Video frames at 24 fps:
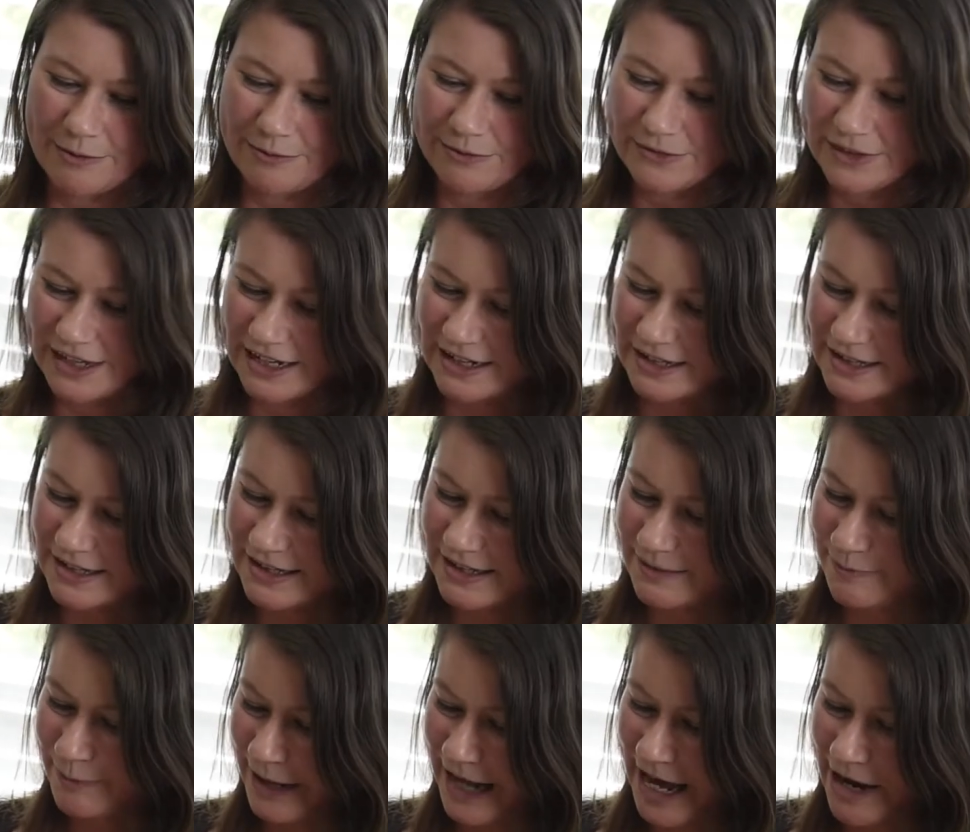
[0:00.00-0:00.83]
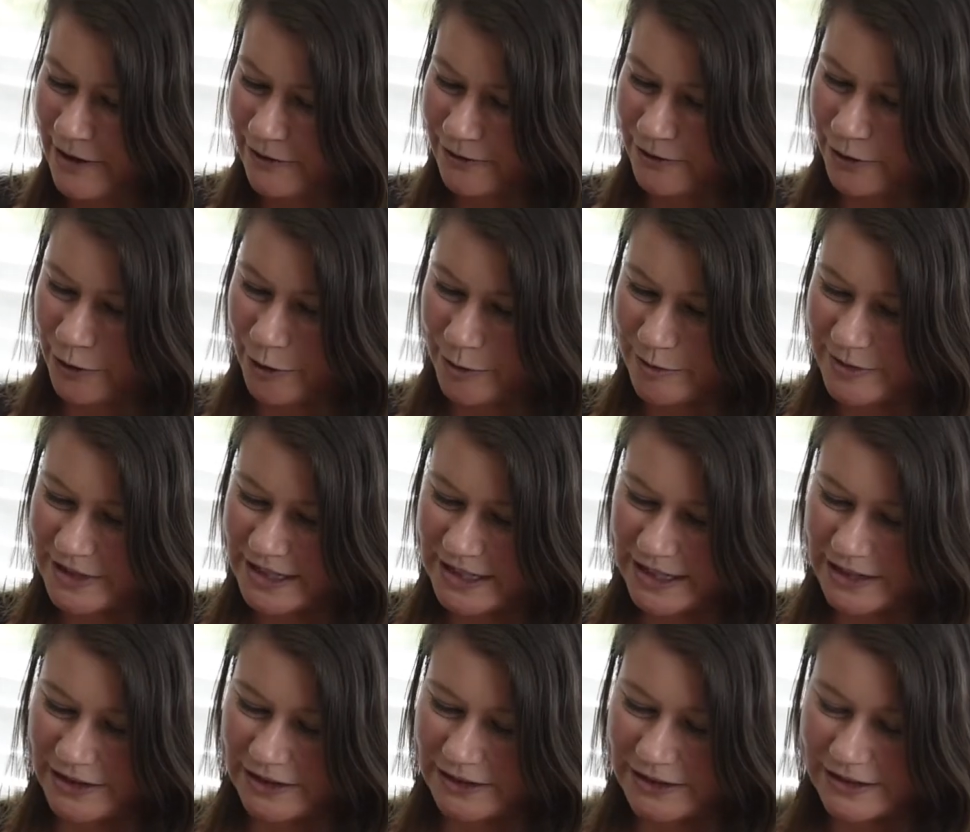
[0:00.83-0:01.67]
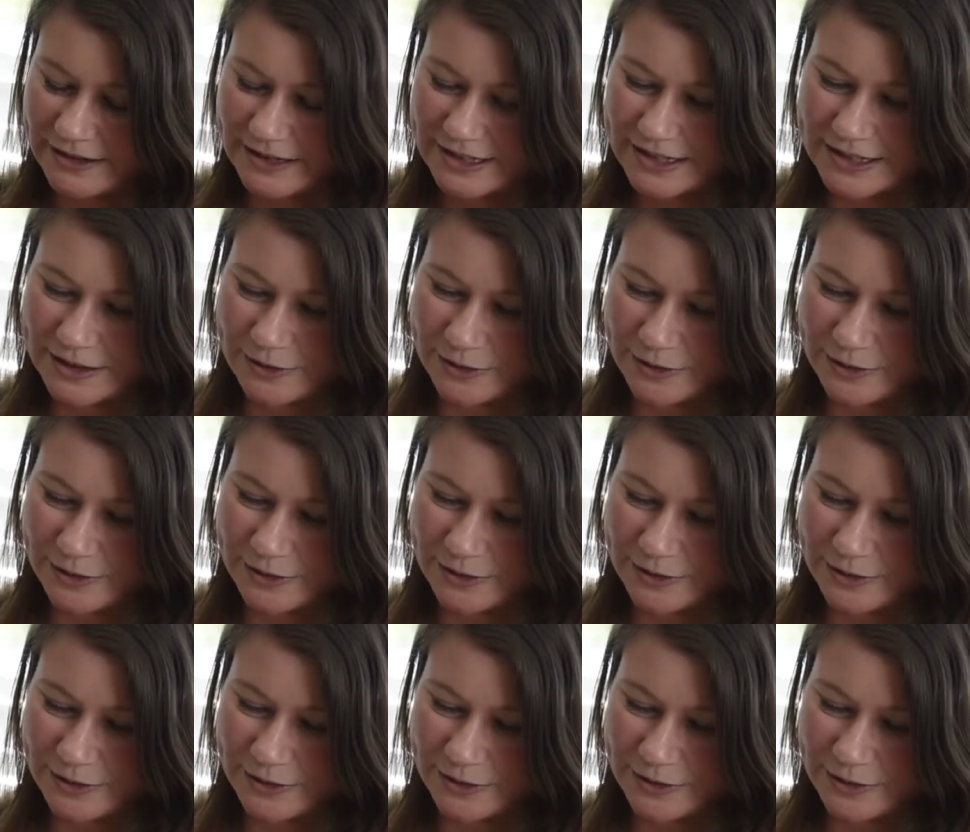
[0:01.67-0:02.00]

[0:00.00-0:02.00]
this platform to use,